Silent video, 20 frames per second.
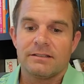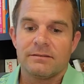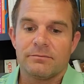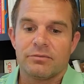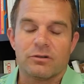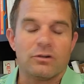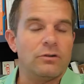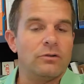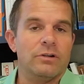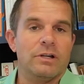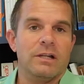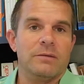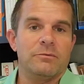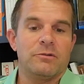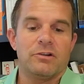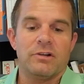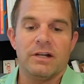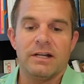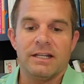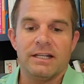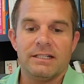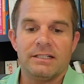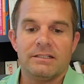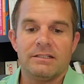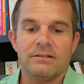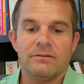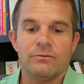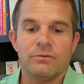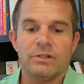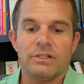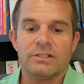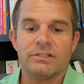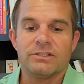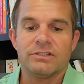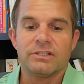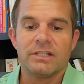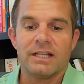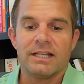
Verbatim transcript: program credit which